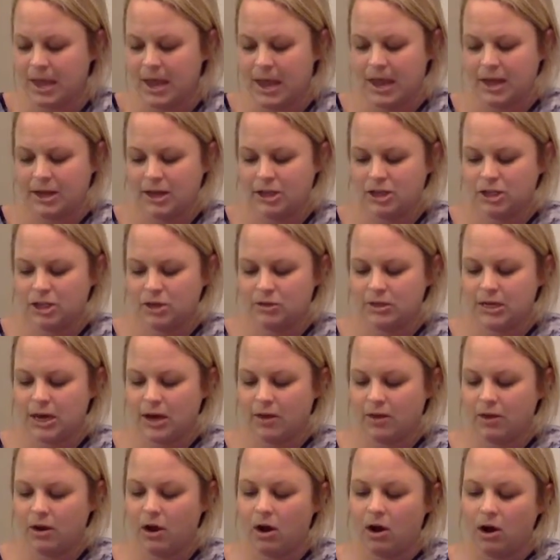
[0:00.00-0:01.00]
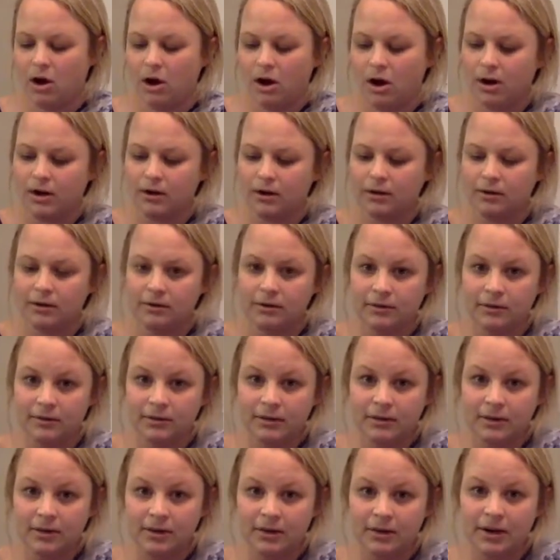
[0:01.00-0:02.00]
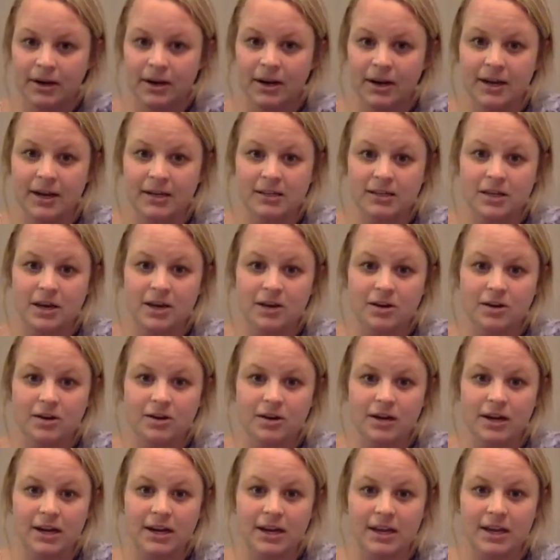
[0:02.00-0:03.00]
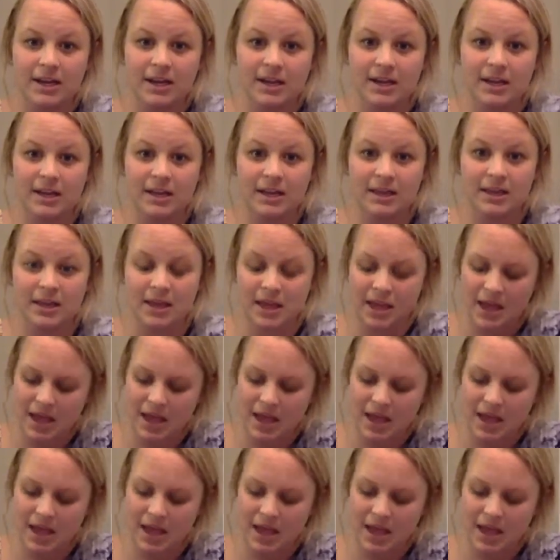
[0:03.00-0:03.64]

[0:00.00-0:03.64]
and it shows how the heart is underneath.